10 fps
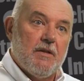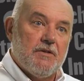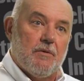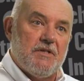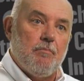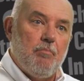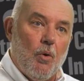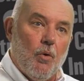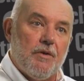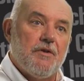So it's
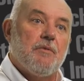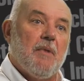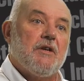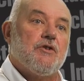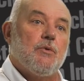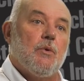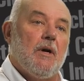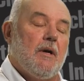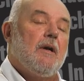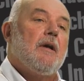important to make sure
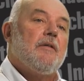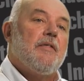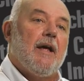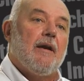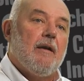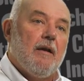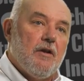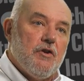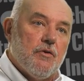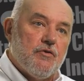that
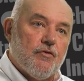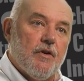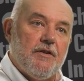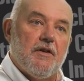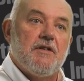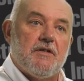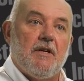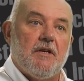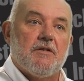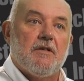you treat these
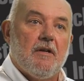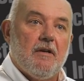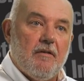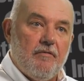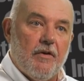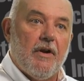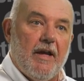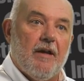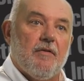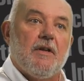things very
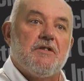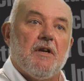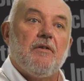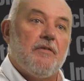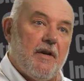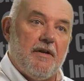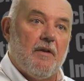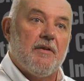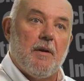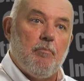carefully so that they
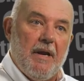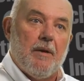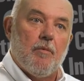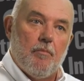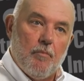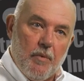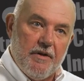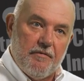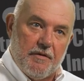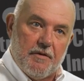don't get bent when
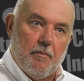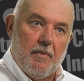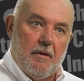you fit them.